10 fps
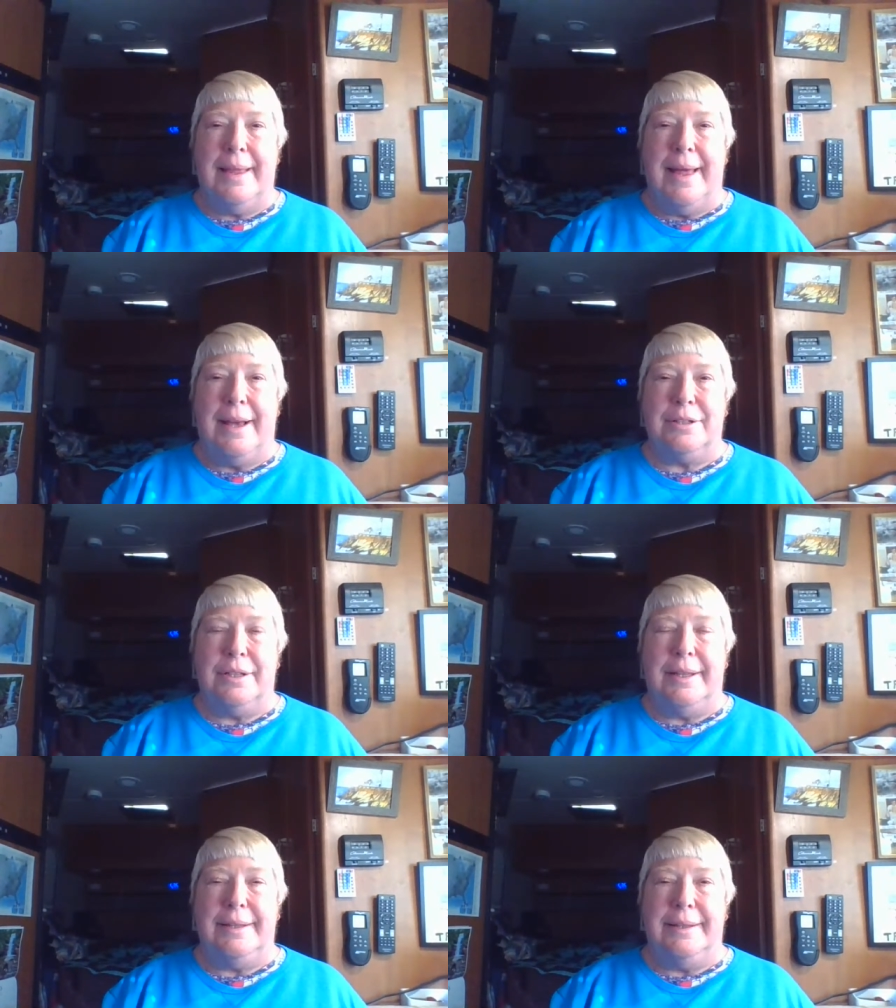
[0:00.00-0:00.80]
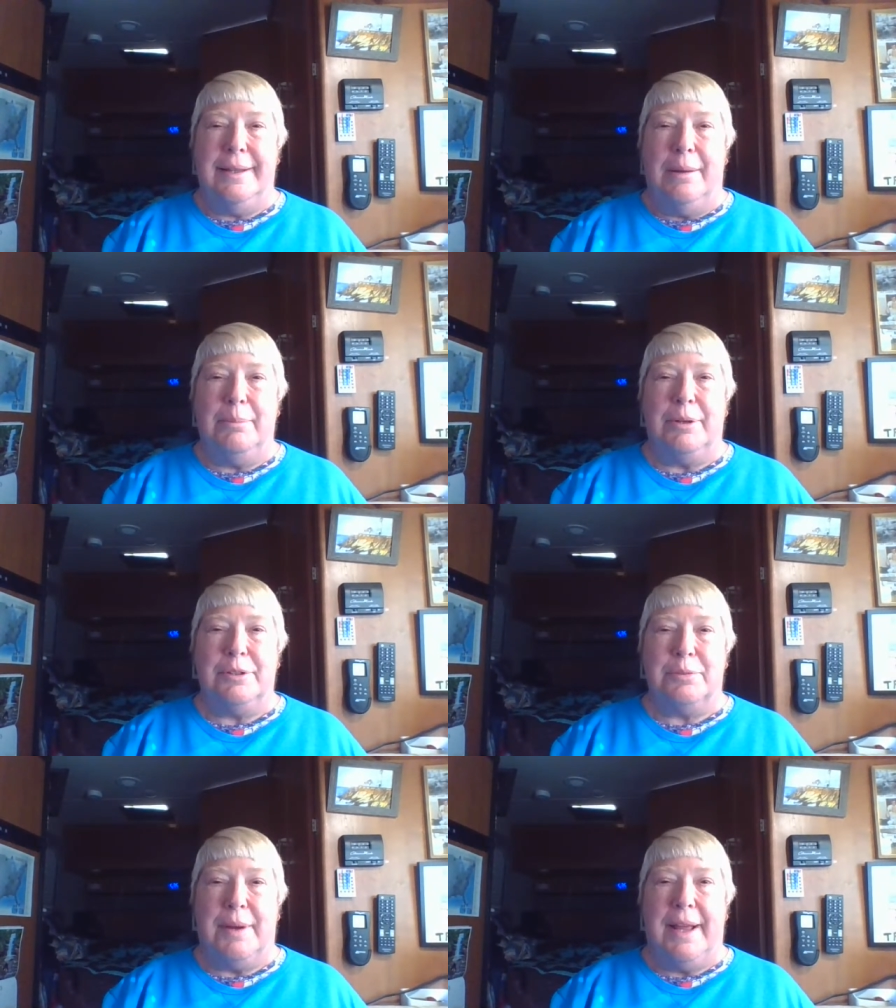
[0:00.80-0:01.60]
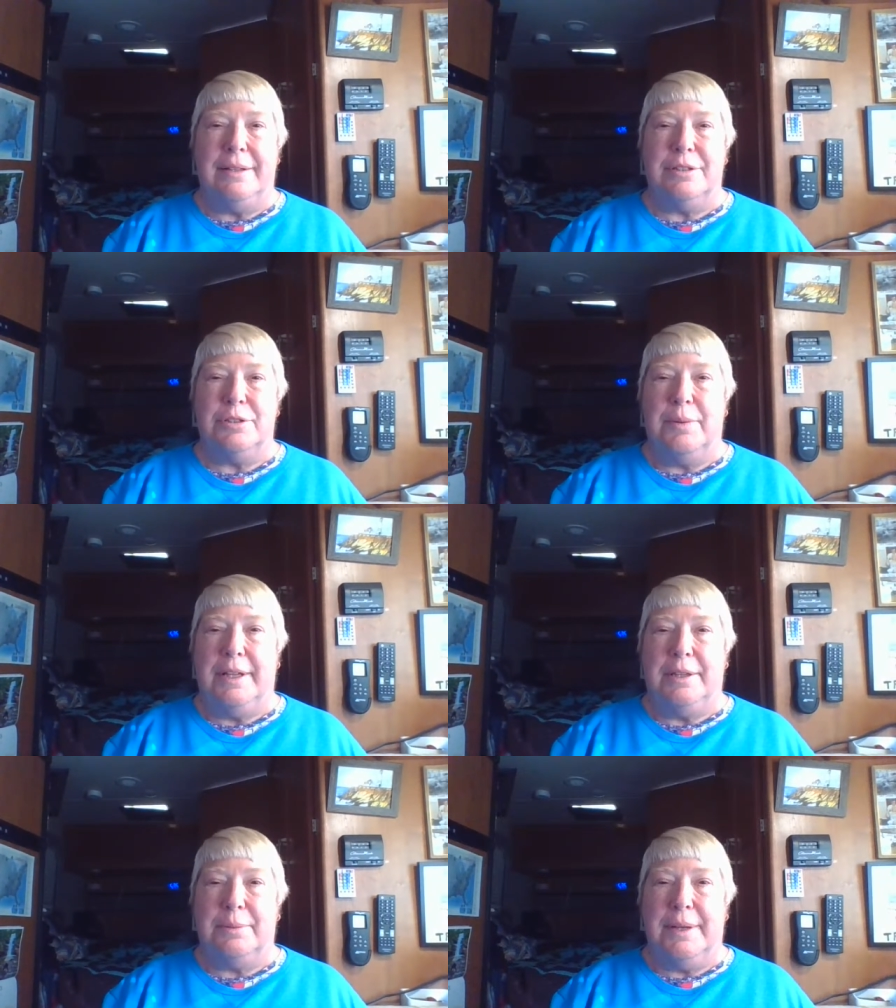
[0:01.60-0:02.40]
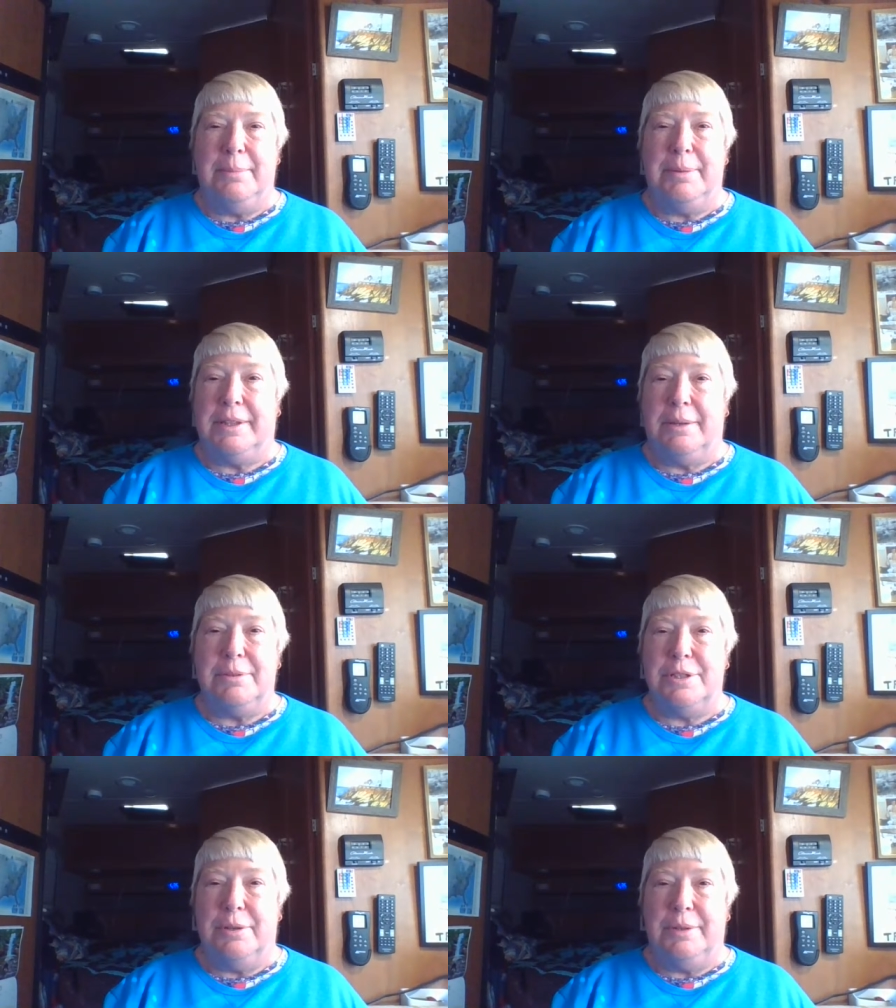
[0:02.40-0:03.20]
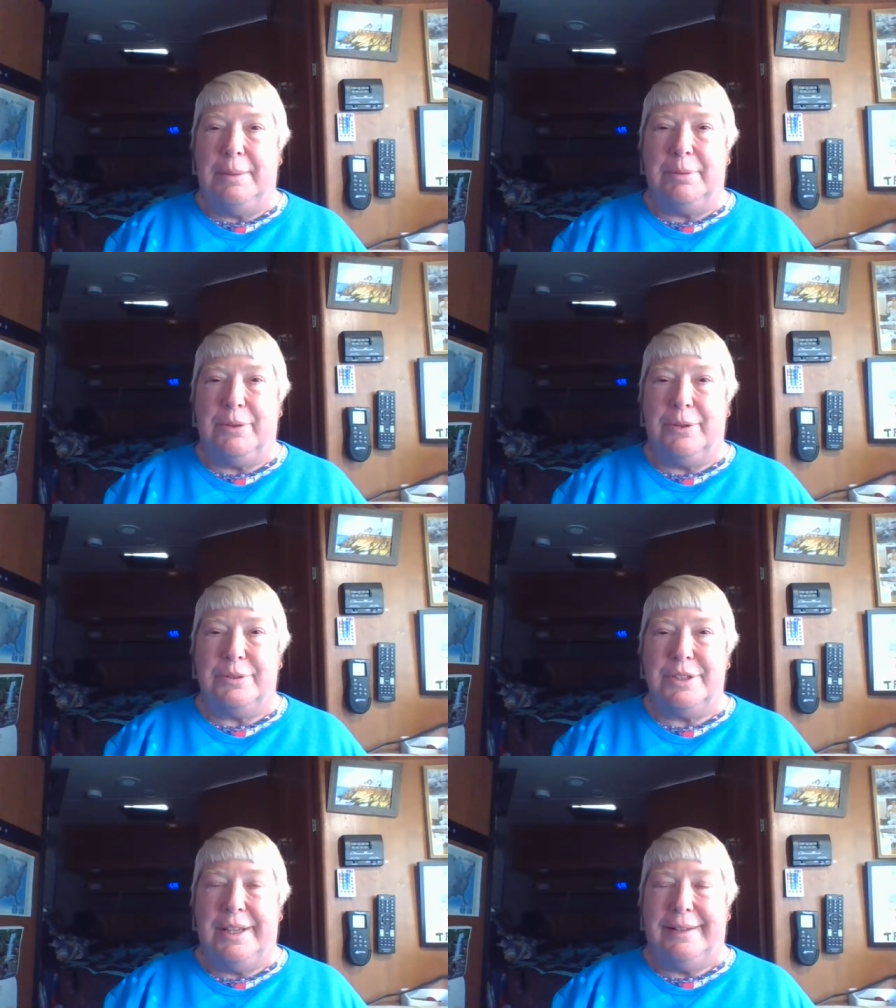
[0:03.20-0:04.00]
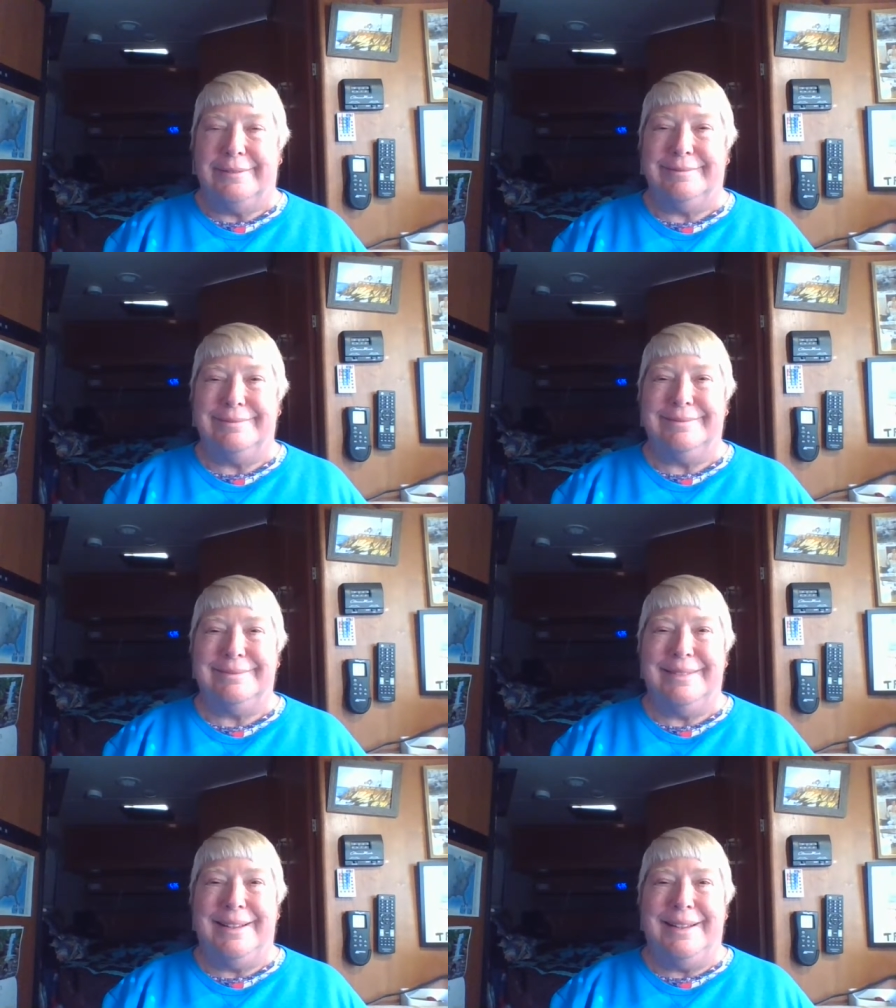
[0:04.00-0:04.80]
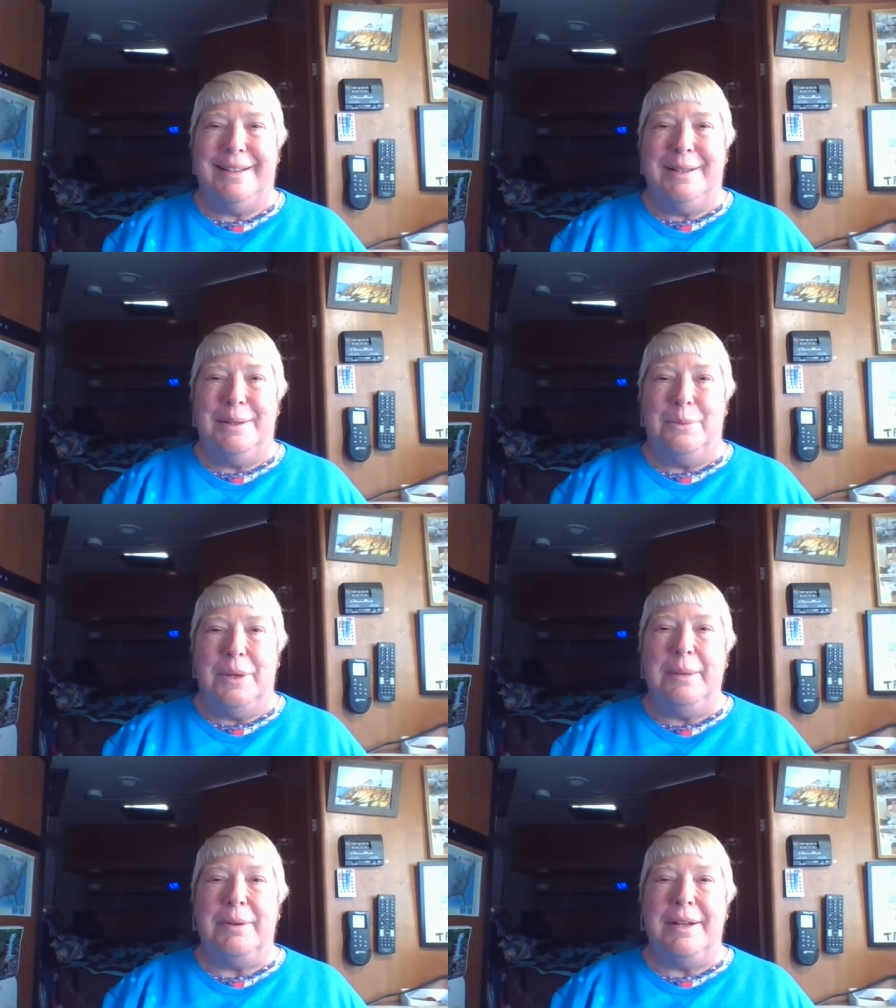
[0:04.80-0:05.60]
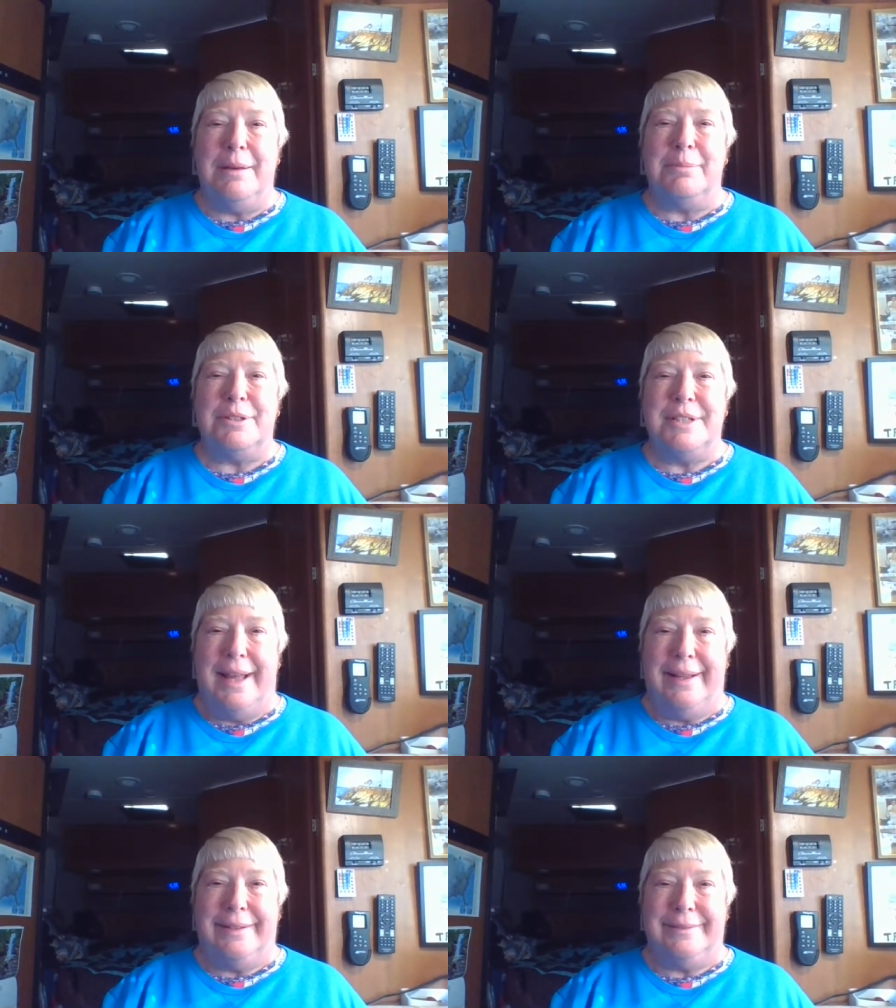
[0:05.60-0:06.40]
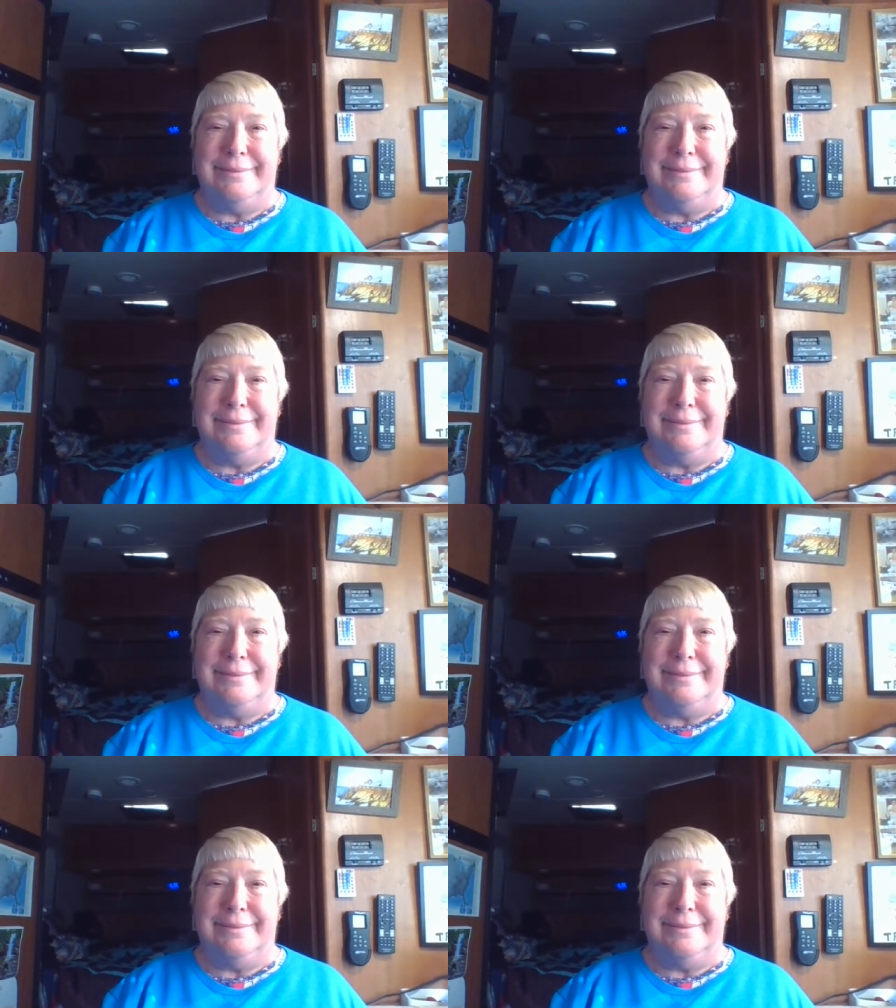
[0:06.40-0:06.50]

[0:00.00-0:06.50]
Actually, the numbers ran to 23, but there was no number 13. We were number 10.